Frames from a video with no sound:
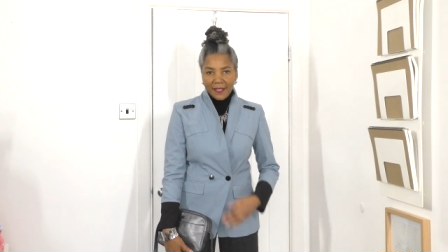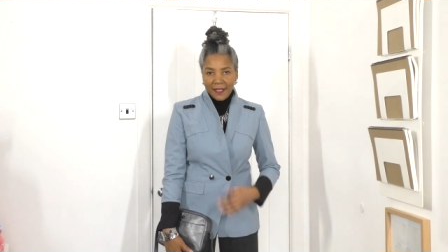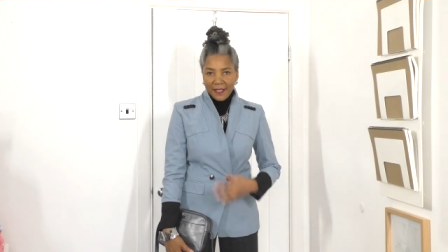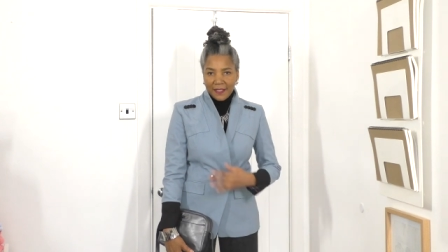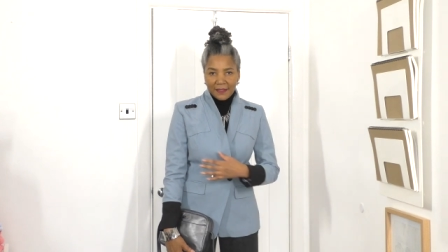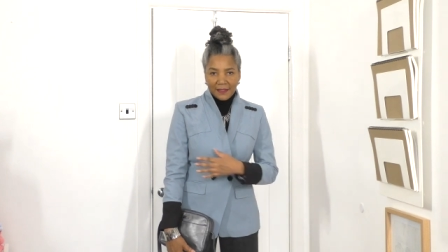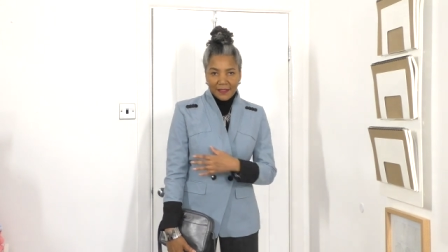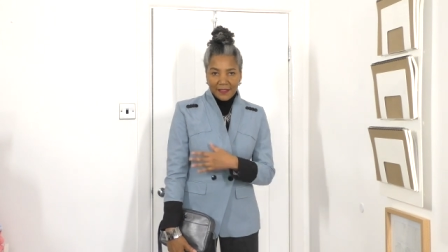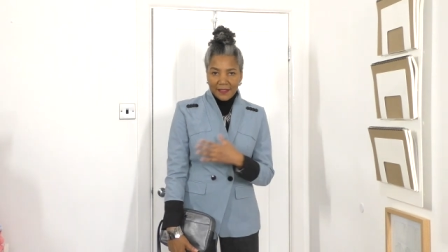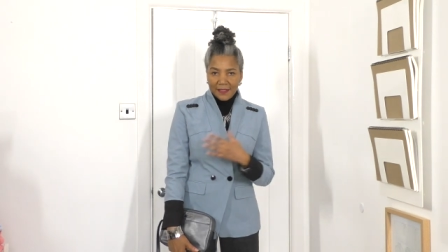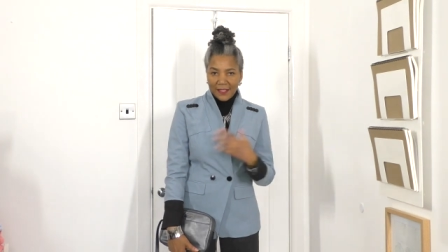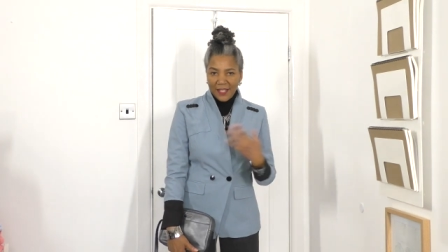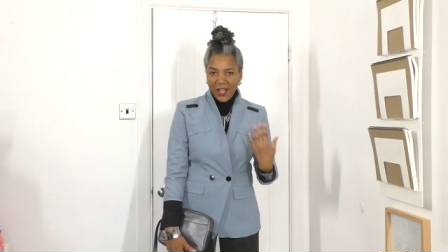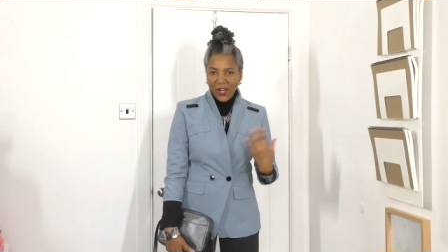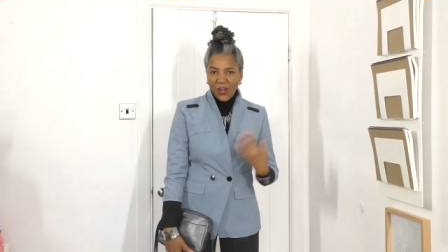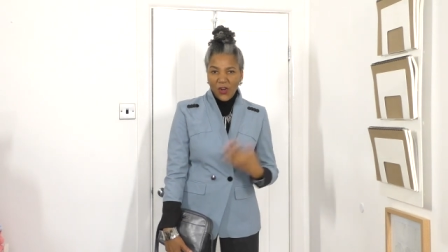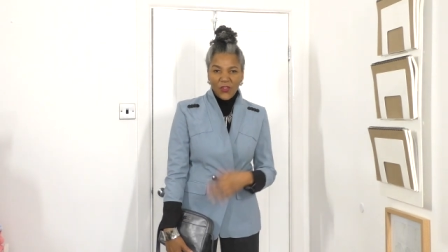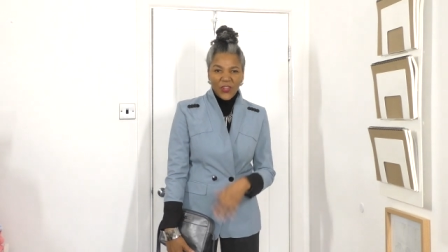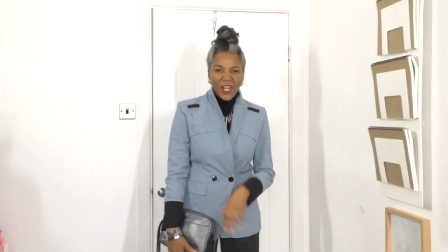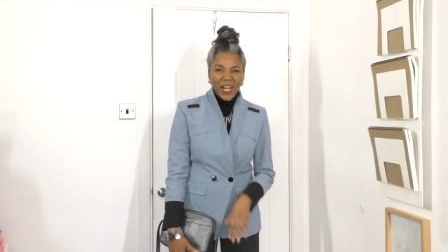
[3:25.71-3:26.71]
That's
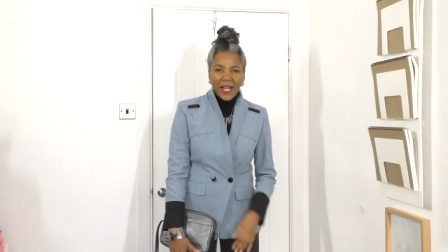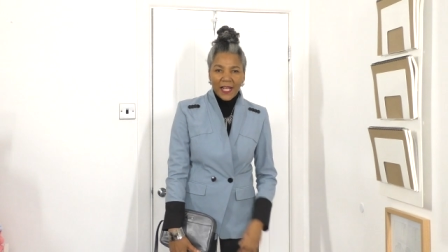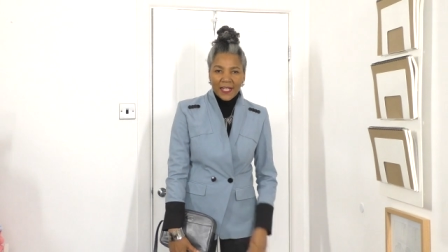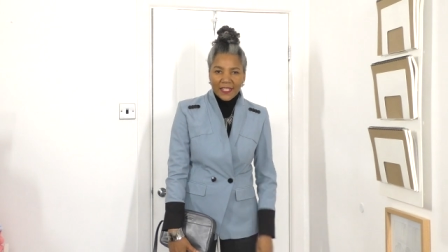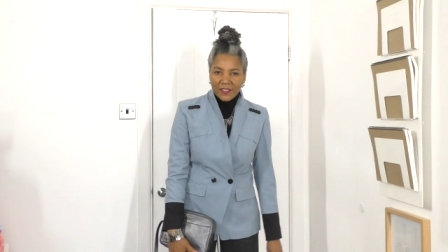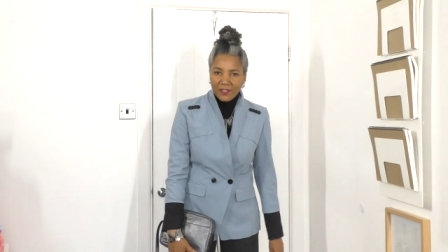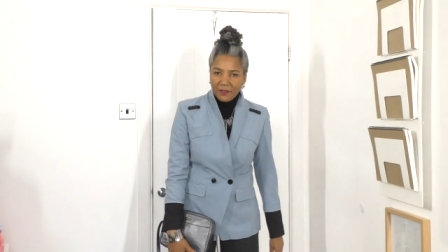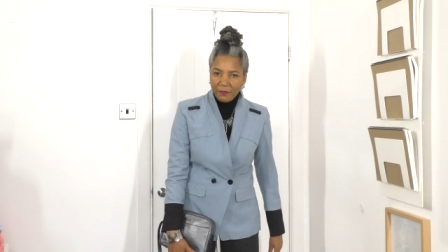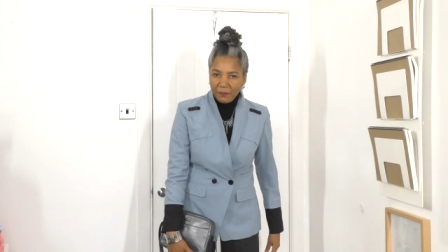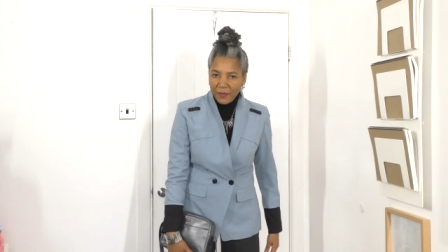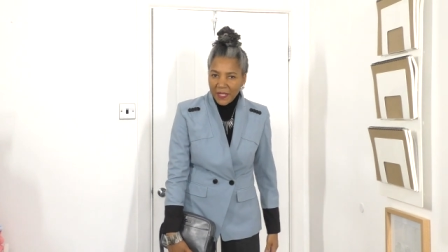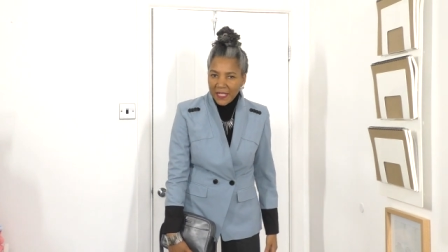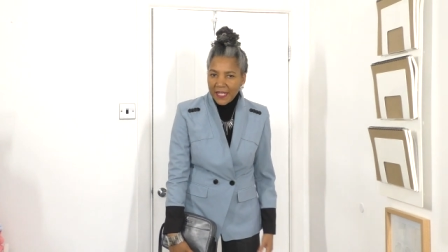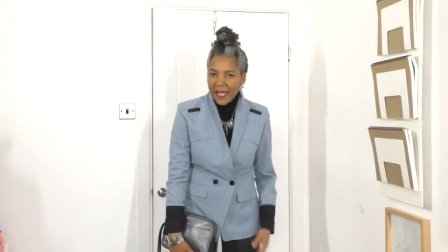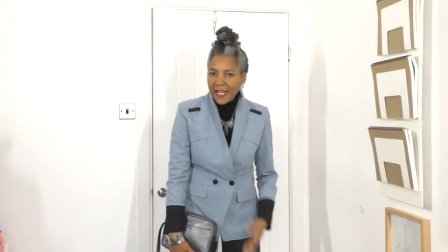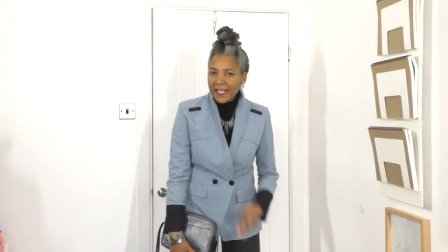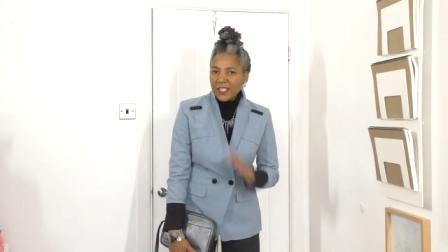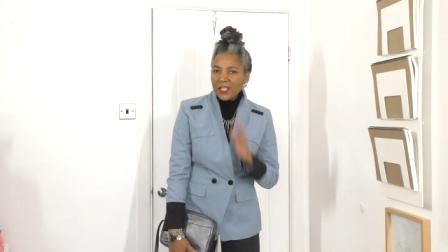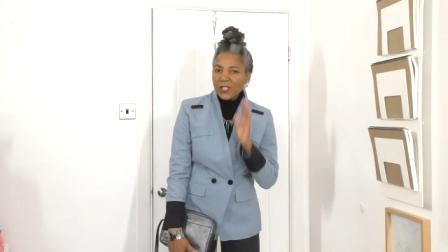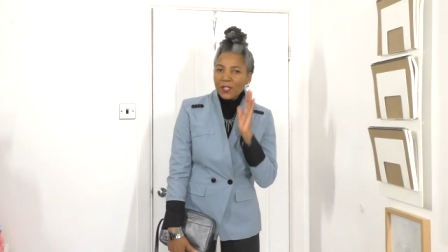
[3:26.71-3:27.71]
all the lines of being
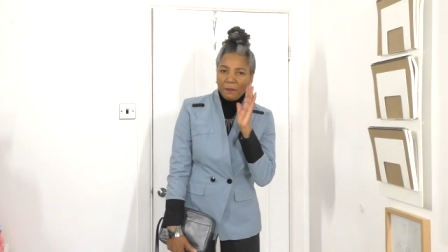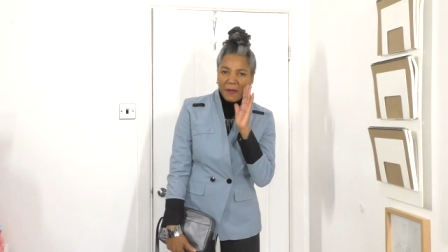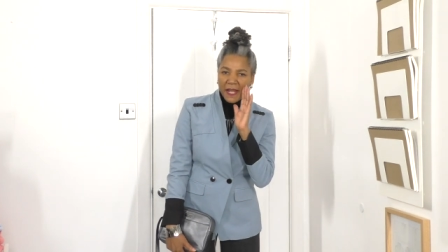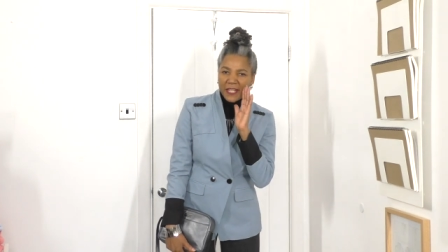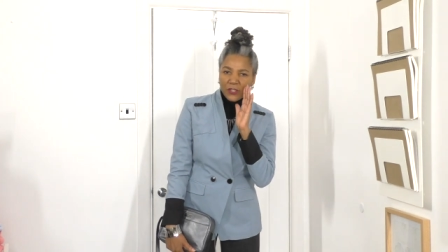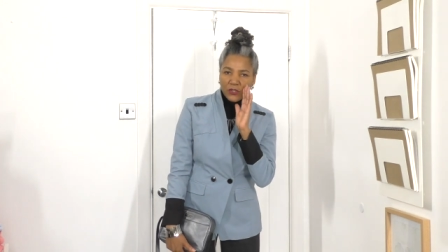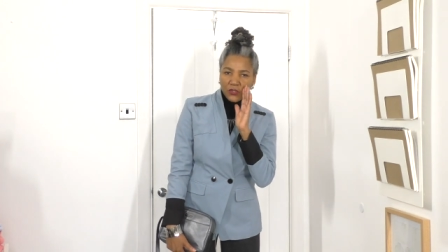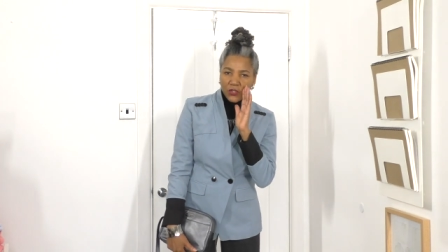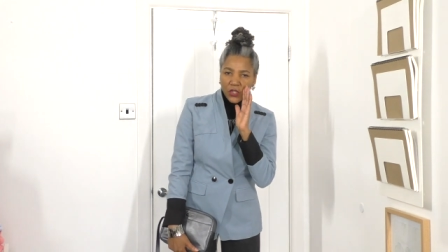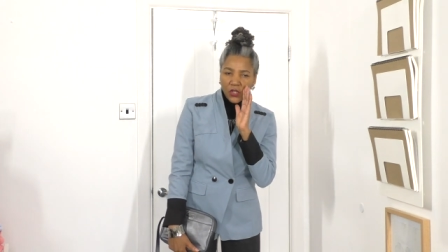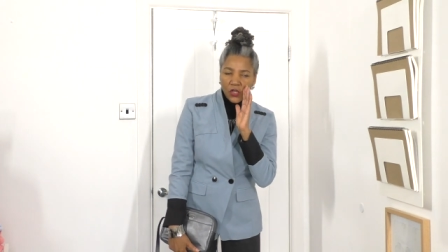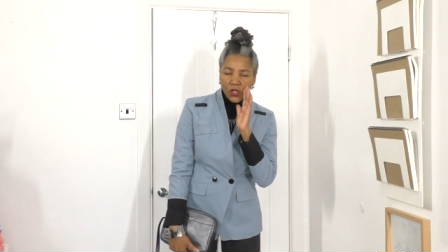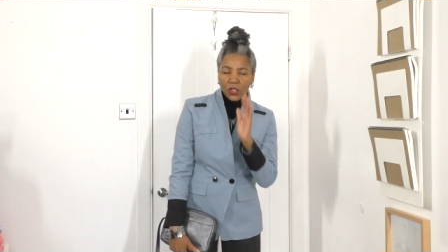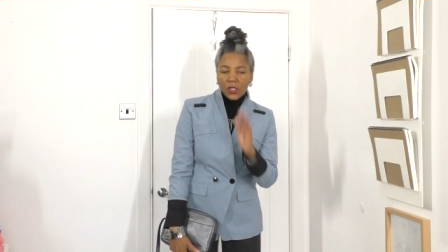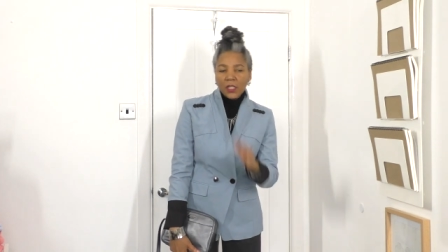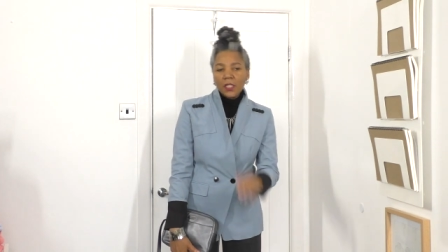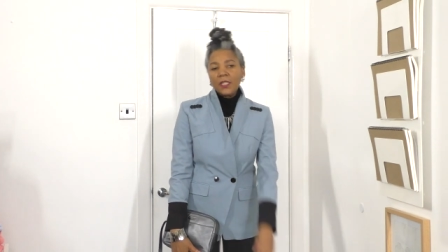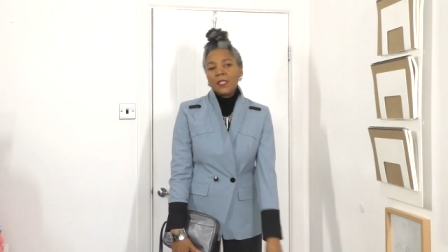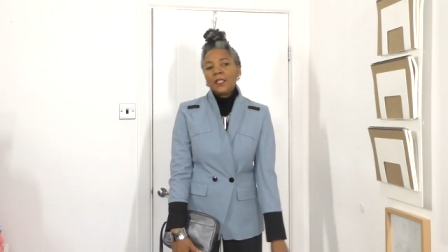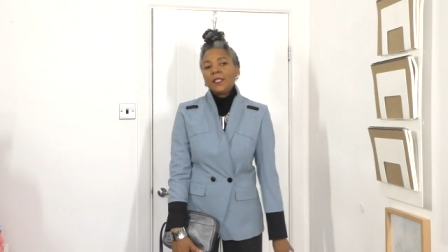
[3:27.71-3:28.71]
asymmetrical.
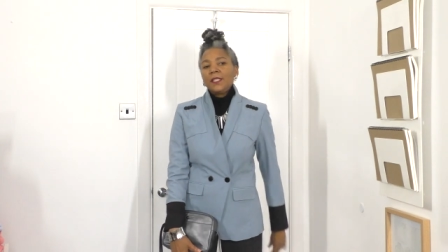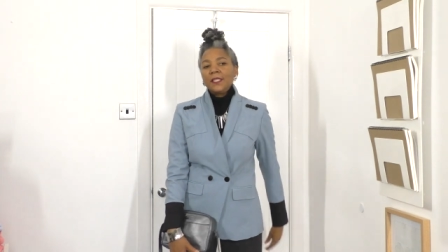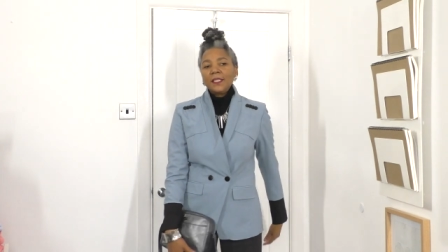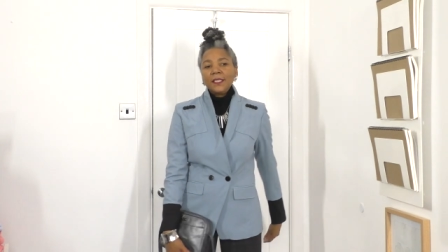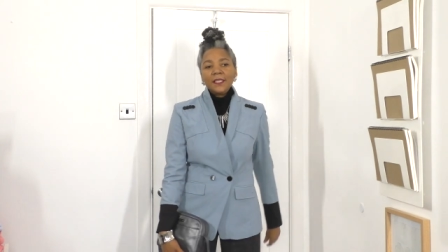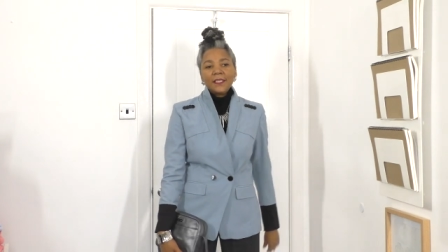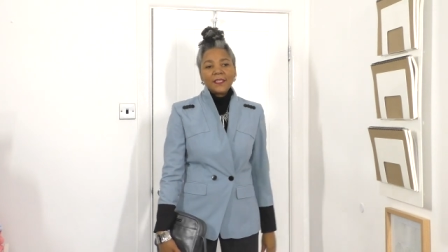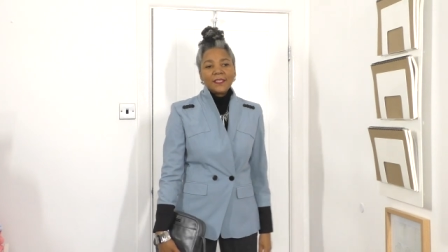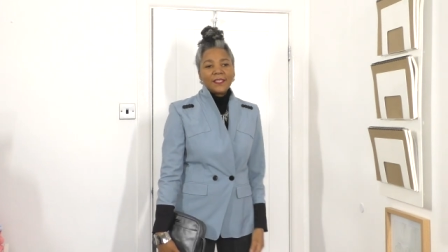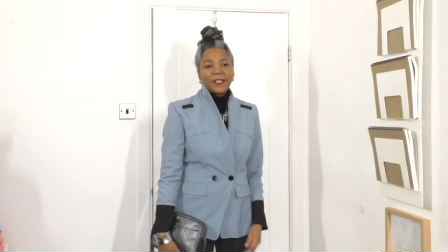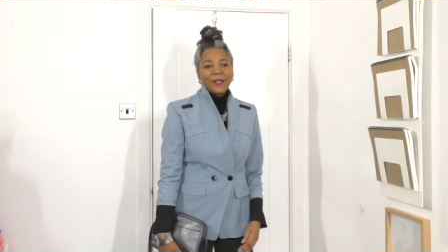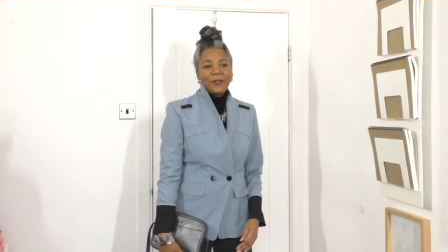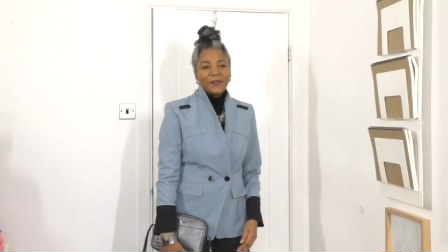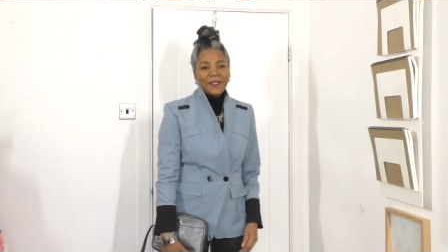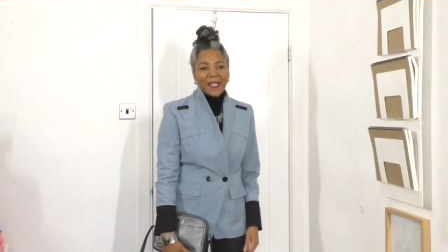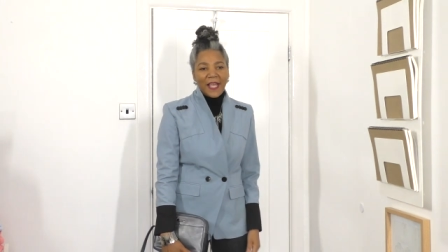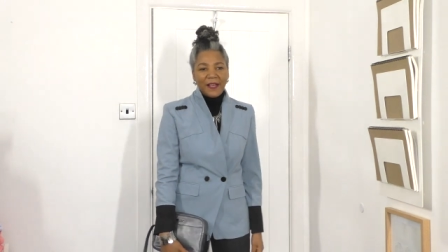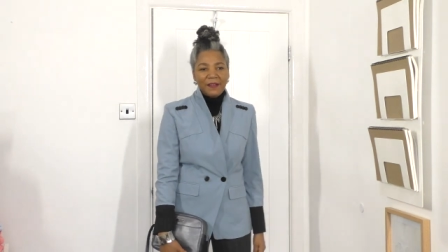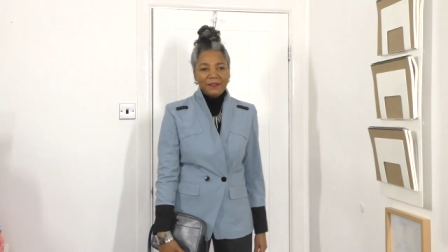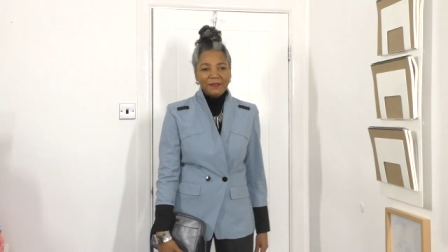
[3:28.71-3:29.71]
So
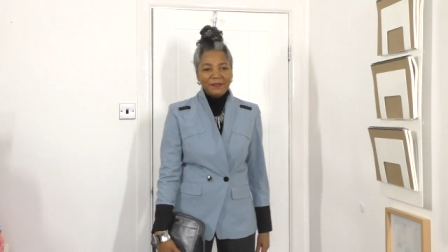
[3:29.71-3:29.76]
yeah,